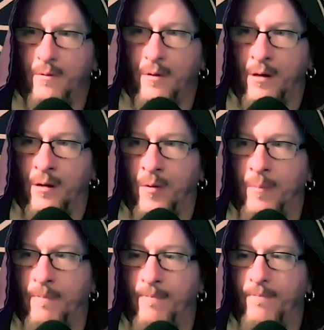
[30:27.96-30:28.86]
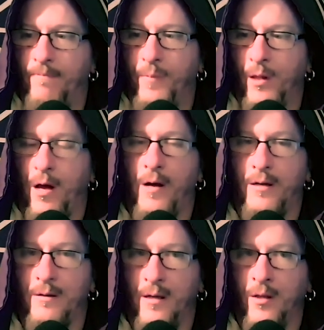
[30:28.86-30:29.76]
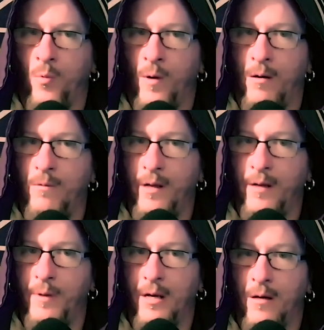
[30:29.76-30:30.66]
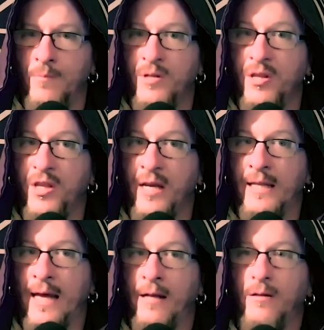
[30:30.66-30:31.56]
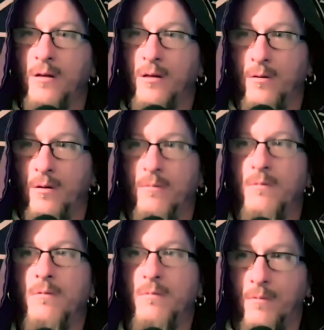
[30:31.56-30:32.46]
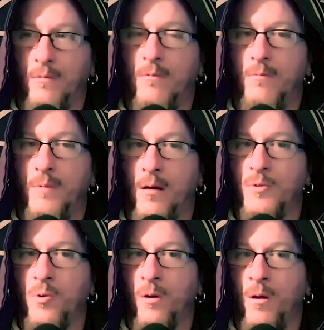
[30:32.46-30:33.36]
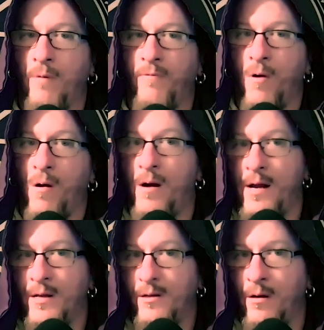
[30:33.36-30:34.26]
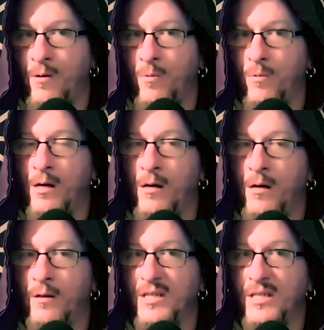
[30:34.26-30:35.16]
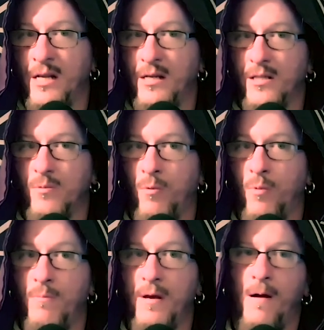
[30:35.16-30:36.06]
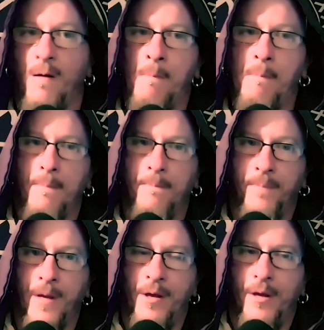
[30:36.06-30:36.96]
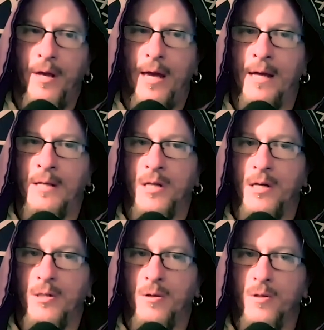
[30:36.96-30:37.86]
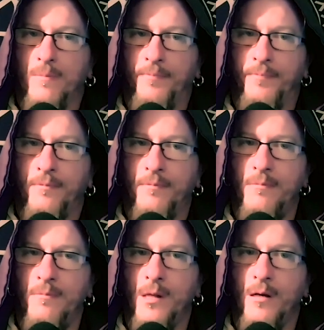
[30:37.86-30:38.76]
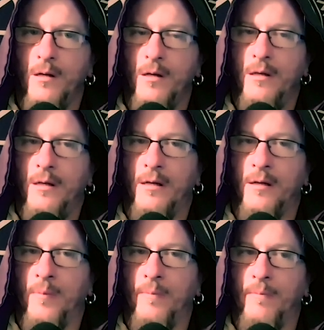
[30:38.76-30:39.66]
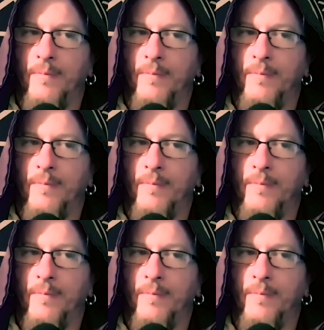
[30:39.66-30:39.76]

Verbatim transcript: um, luck in the well, and it becomes a thing that becomes Orlog for our, you know, uh, descendants when we become ancestors. Um,